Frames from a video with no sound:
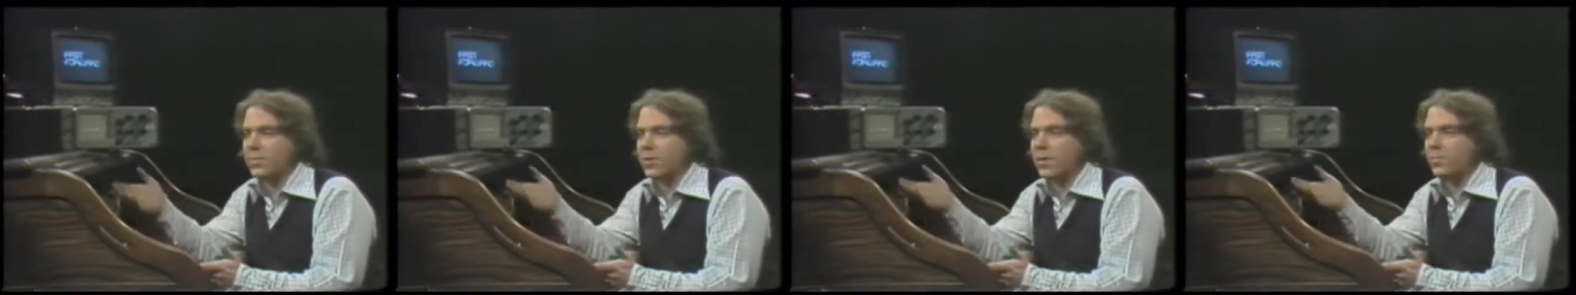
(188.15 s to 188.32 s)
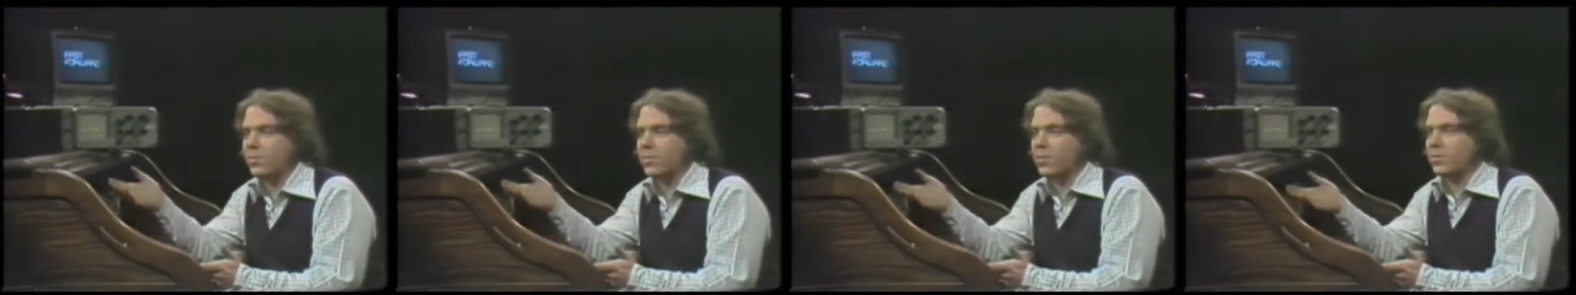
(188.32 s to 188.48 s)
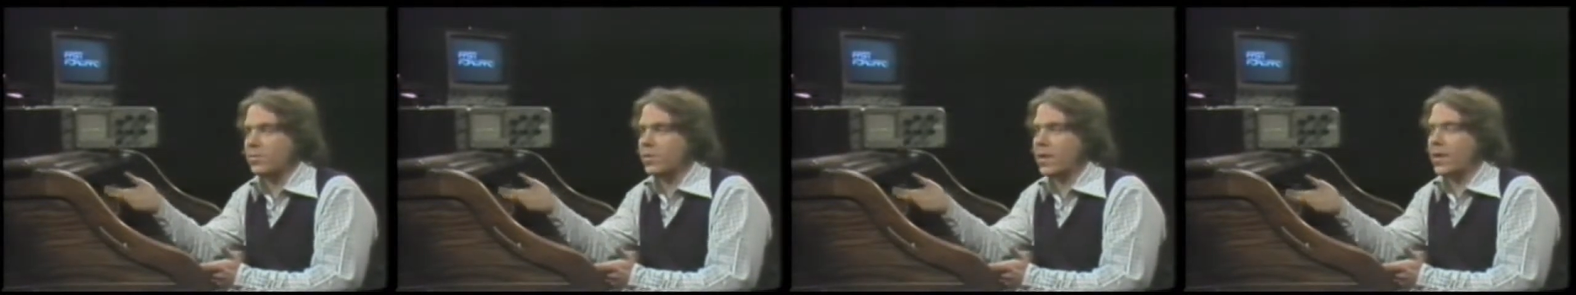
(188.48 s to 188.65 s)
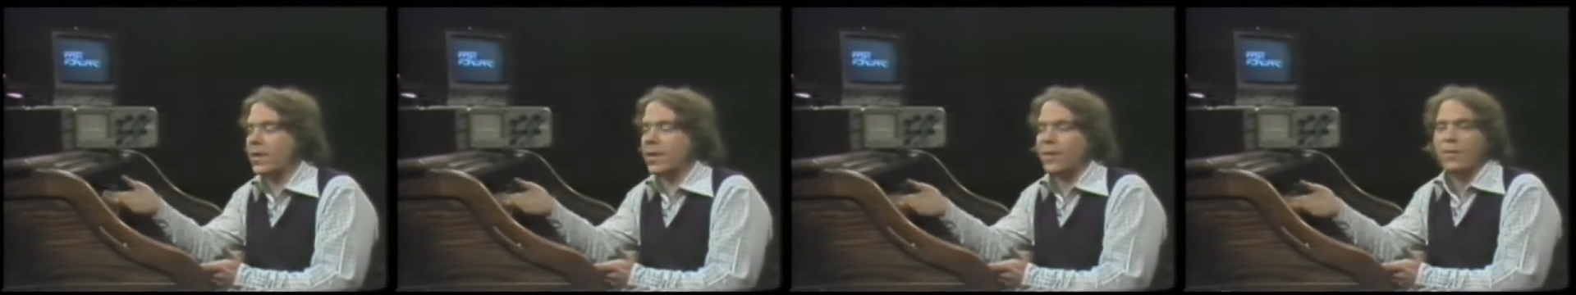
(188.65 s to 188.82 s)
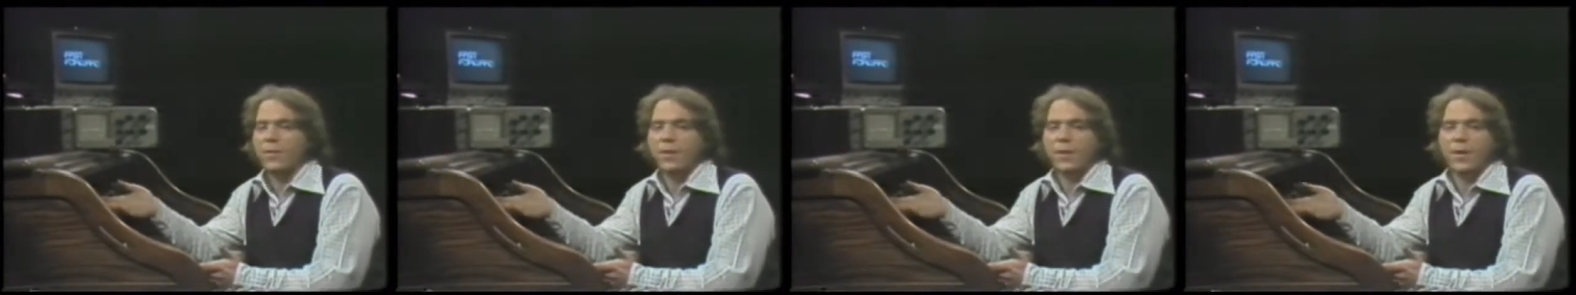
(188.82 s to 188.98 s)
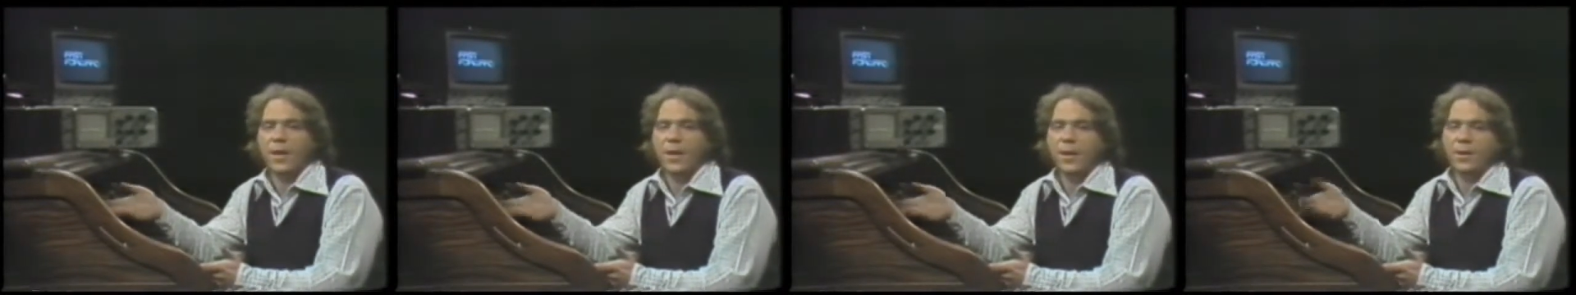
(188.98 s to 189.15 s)
some use
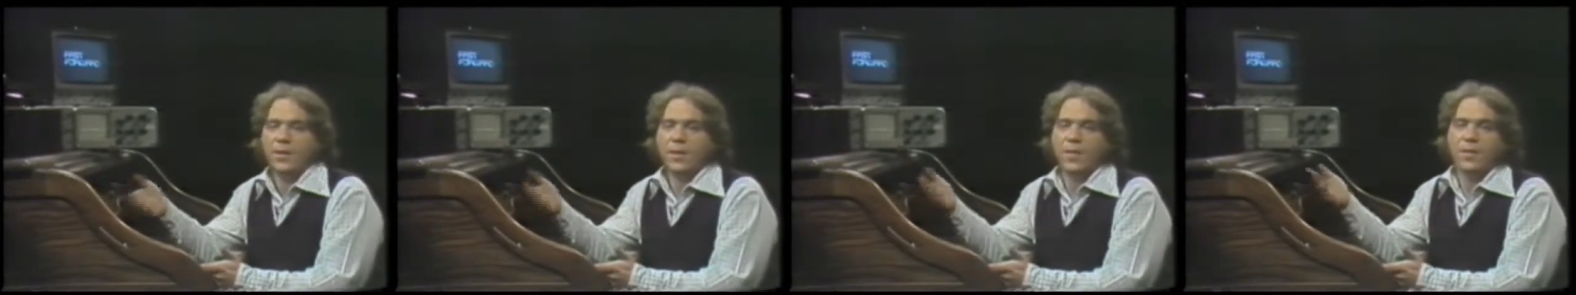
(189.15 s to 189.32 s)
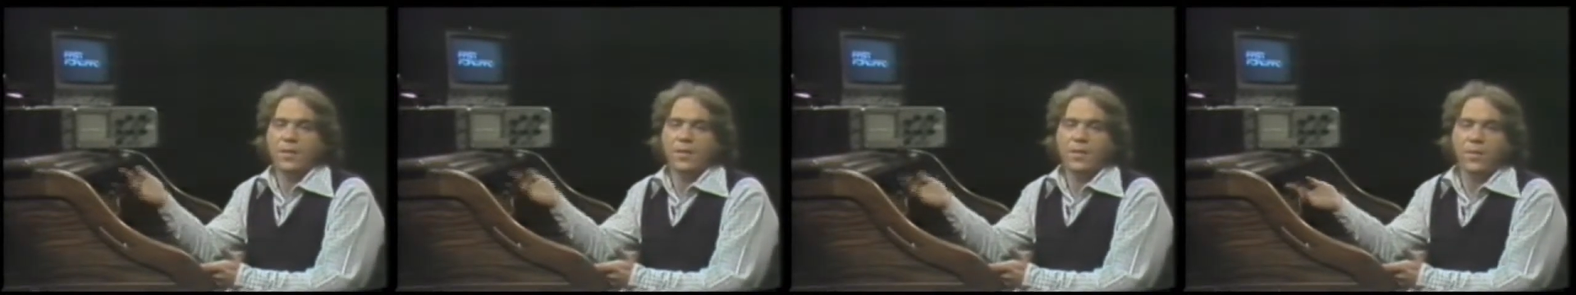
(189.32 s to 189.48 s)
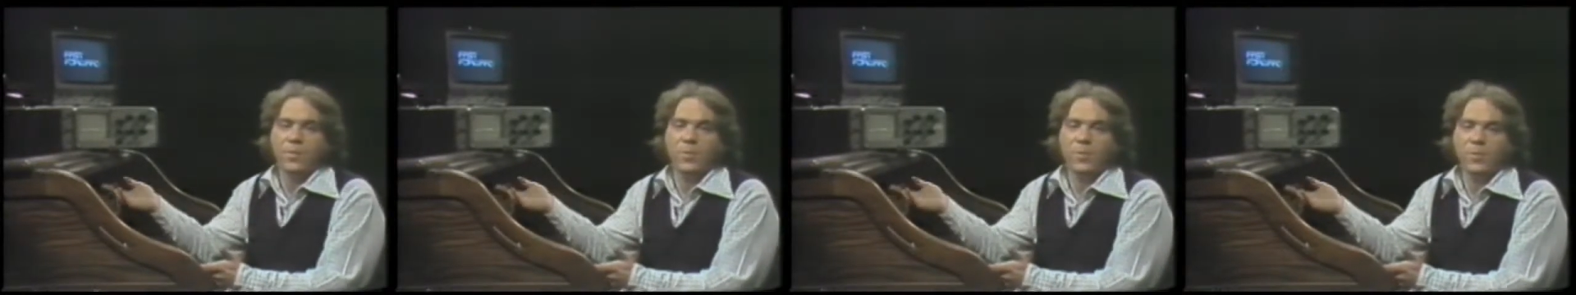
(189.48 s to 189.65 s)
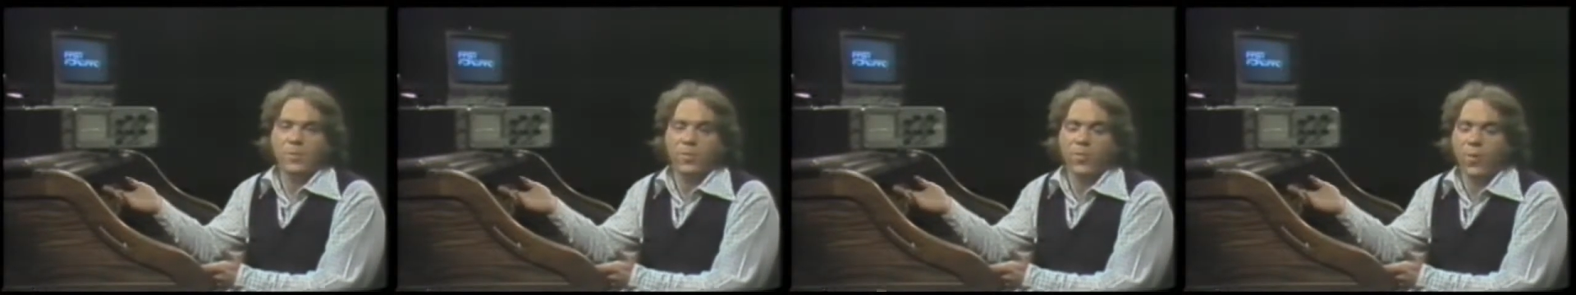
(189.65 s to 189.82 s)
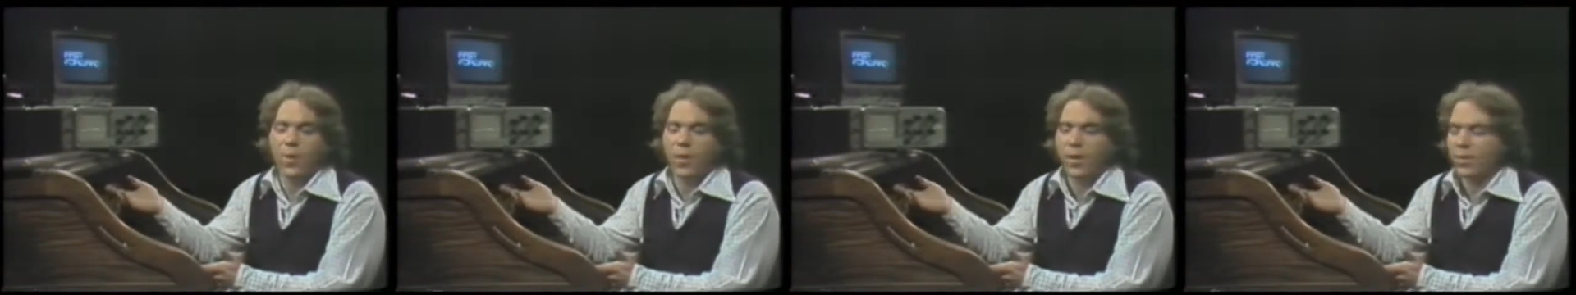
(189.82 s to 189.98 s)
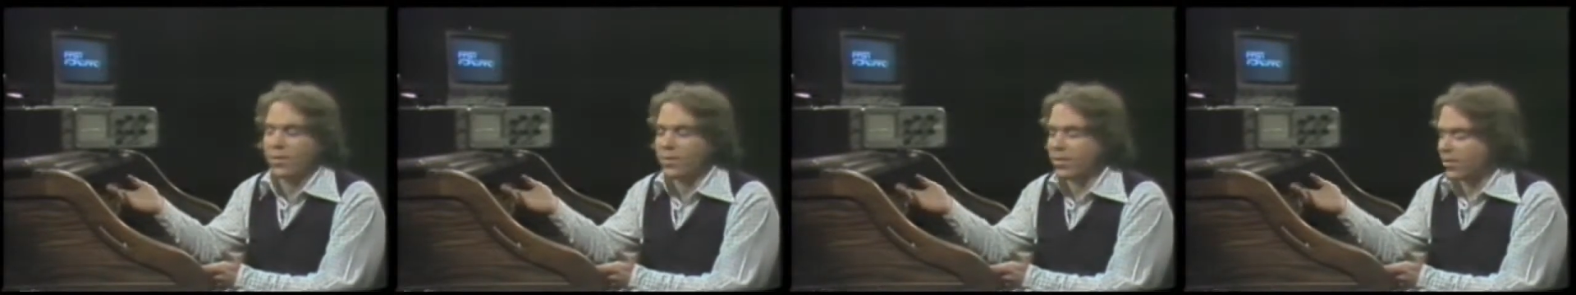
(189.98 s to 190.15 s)
819, some use
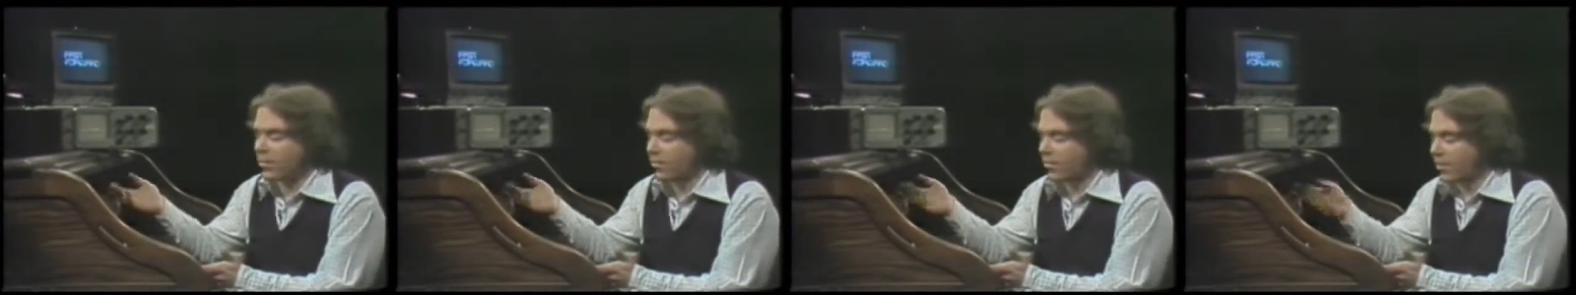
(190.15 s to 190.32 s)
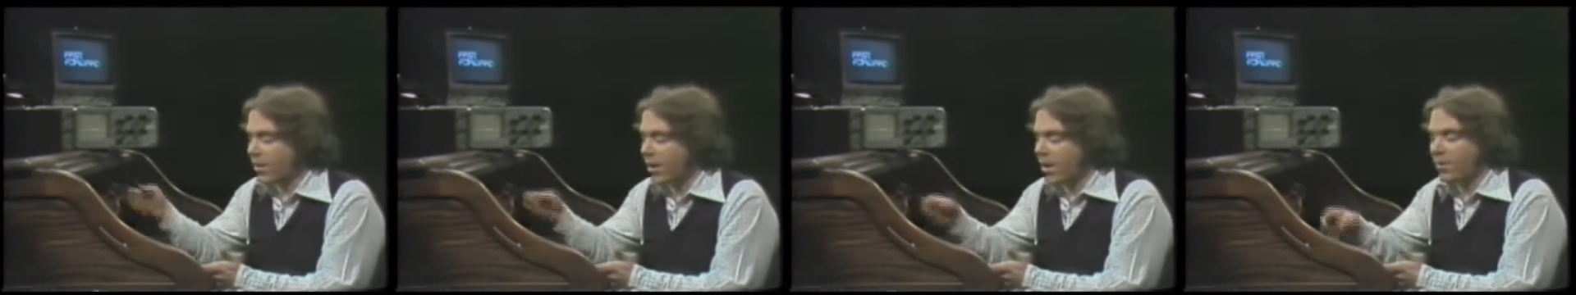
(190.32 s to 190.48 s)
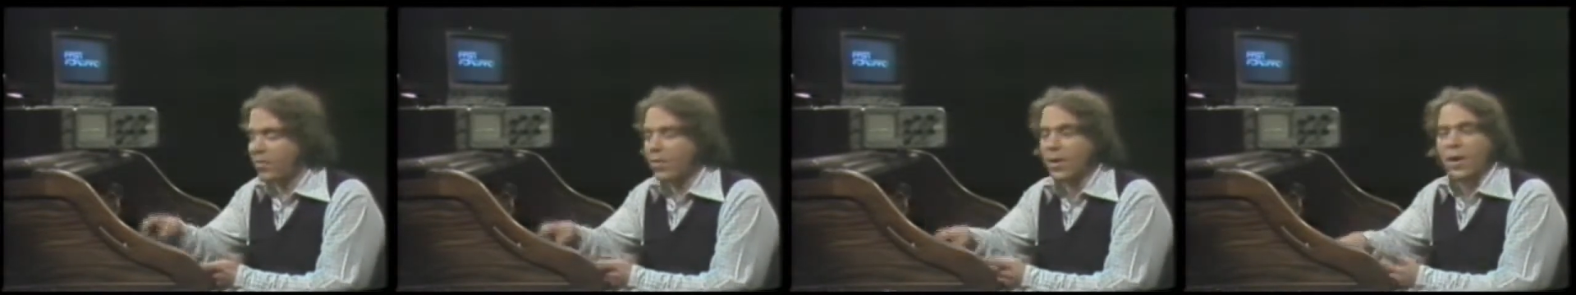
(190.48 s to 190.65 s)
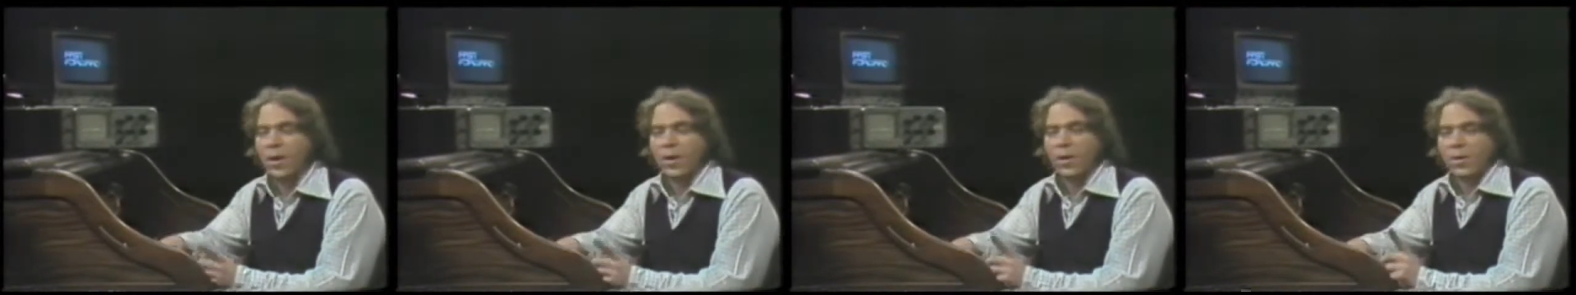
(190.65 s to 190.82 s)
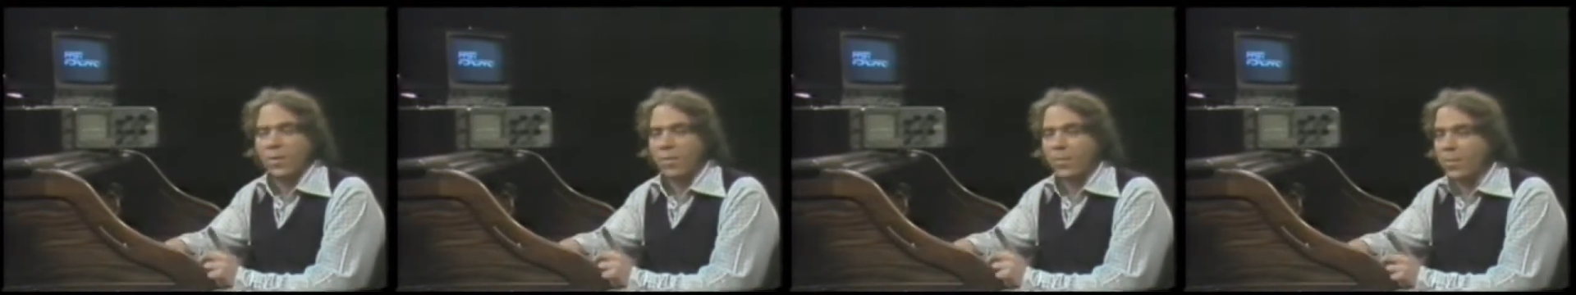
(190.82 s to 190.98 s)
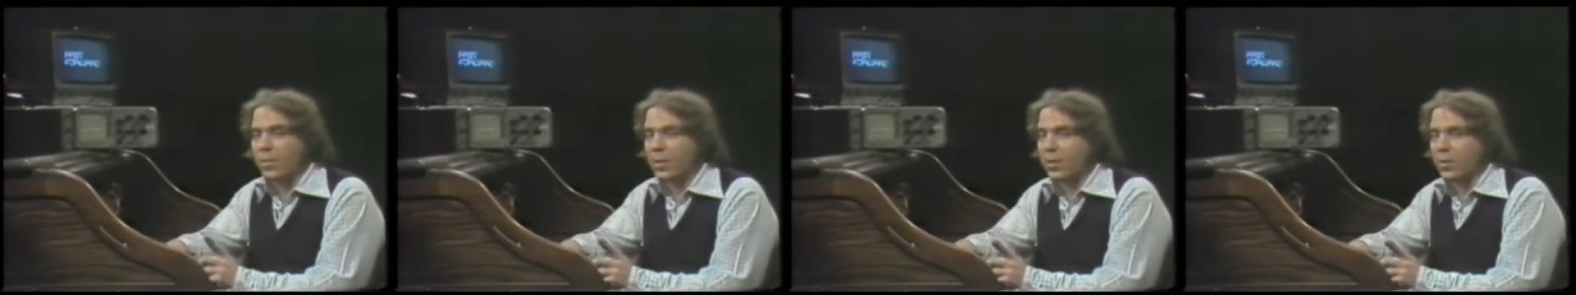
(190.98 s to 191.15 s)
405.